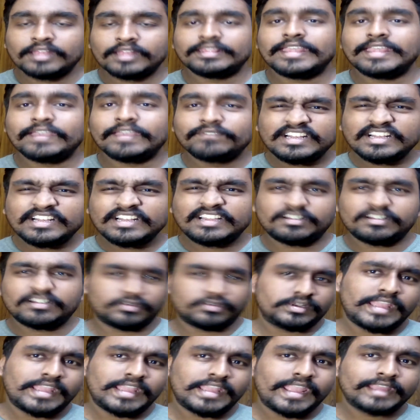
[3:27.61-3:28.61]
they will
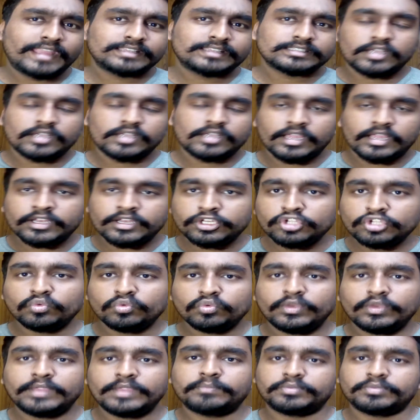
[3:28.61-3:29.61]
create a new
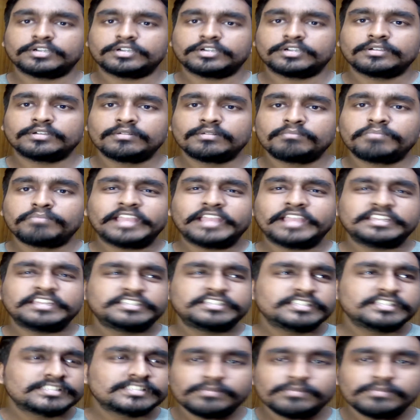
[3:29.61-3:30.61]
Reaper by
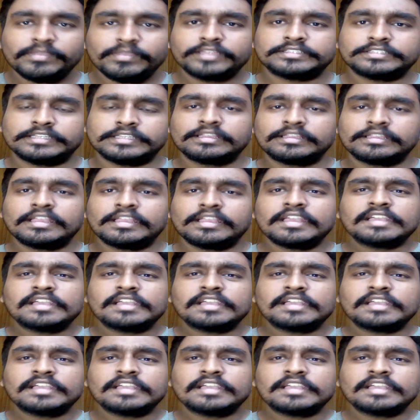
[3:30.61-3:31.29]
destroying